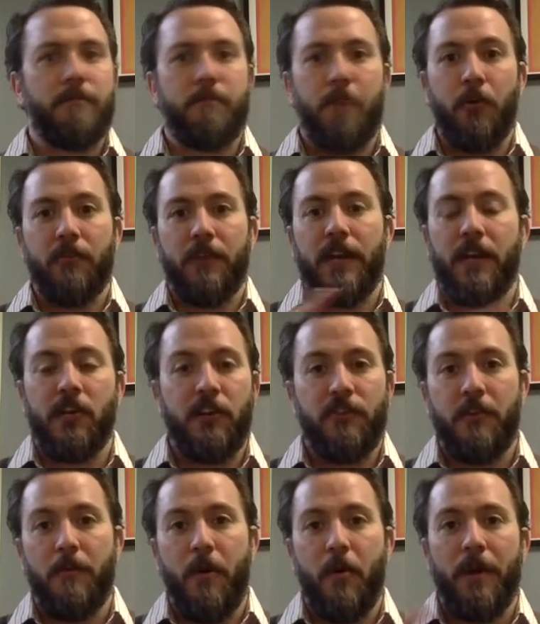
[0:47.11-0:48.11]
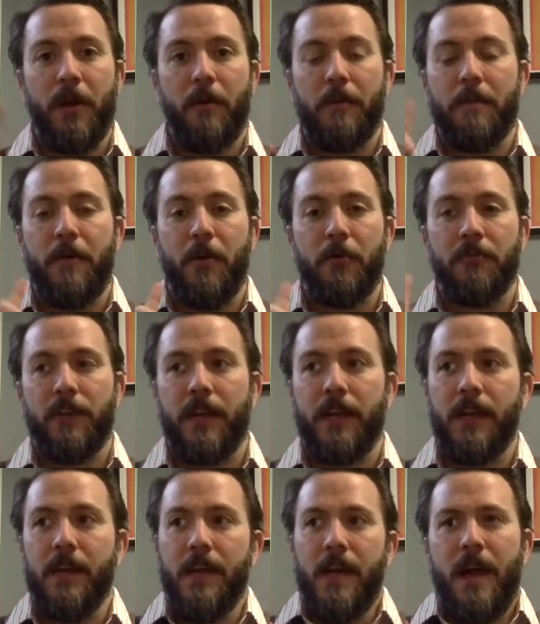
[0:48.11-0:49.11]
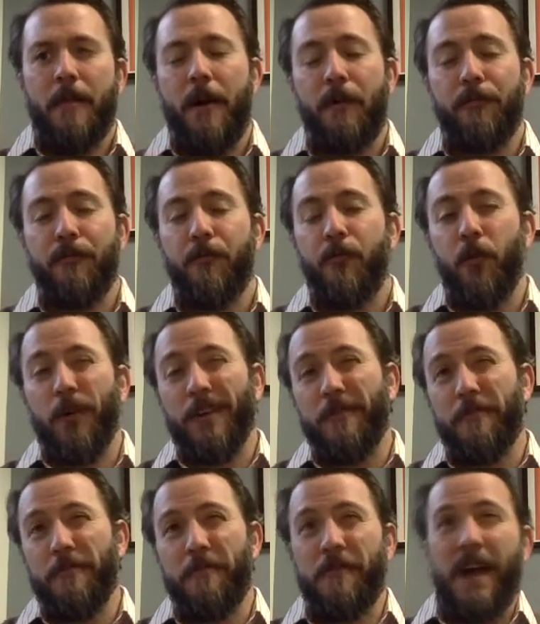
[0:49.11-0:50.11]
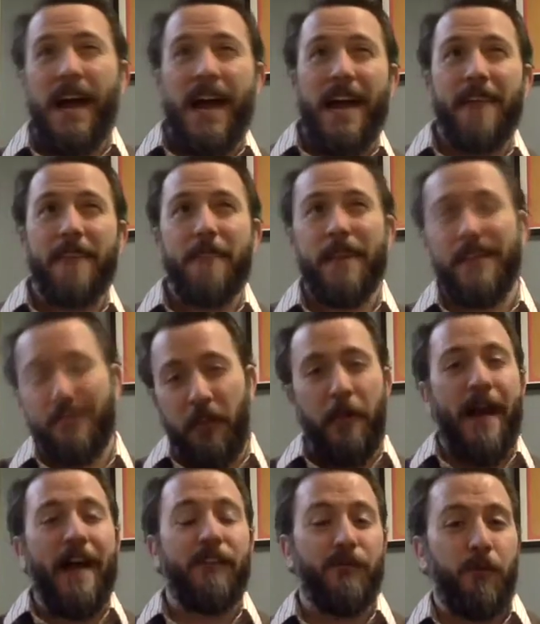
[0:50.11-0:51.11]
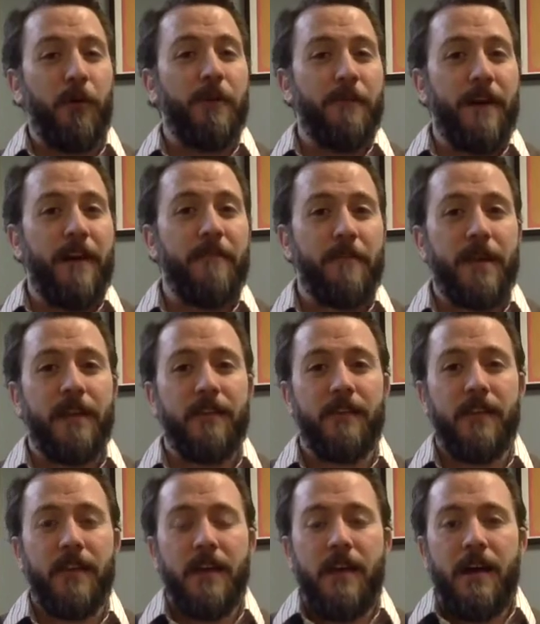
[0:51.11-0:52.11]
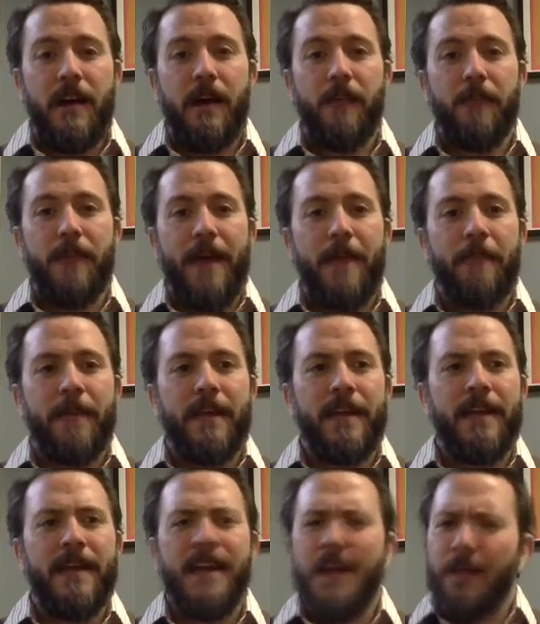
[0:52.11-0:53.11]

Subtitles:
posting in just a moment. I'll be posting about 45 minutes, the last 45 minutes of that meeting.